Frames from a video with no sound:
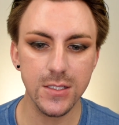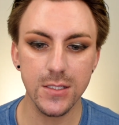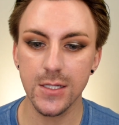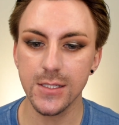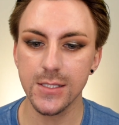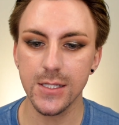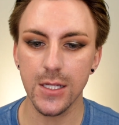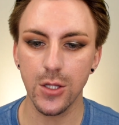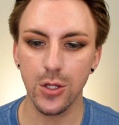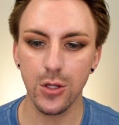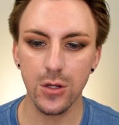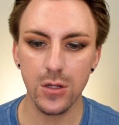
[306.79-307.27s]

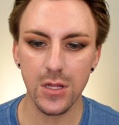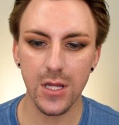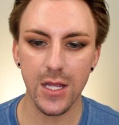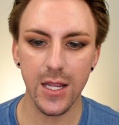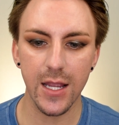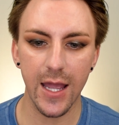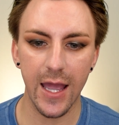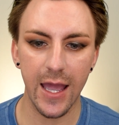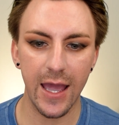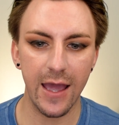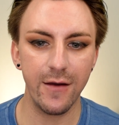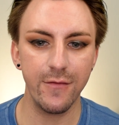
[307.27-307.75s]
Does it look like
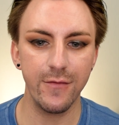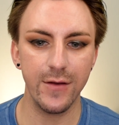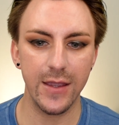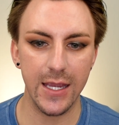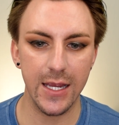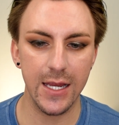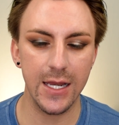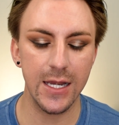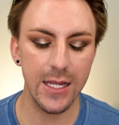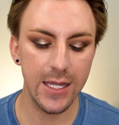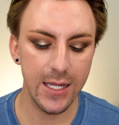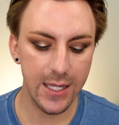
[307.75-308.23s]
I have
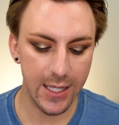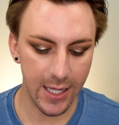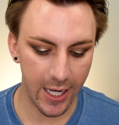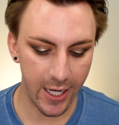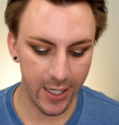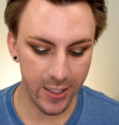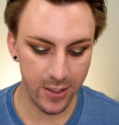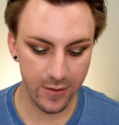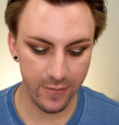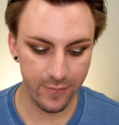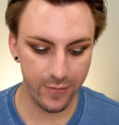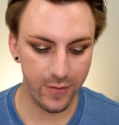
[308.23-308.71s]
any
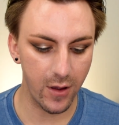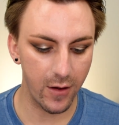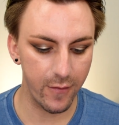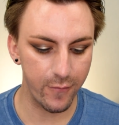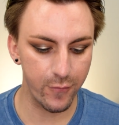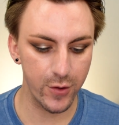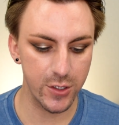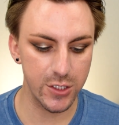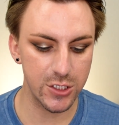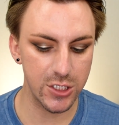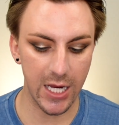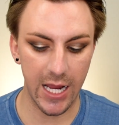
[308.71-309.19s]
kind of
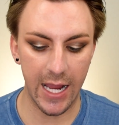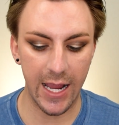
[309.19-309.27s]
coverage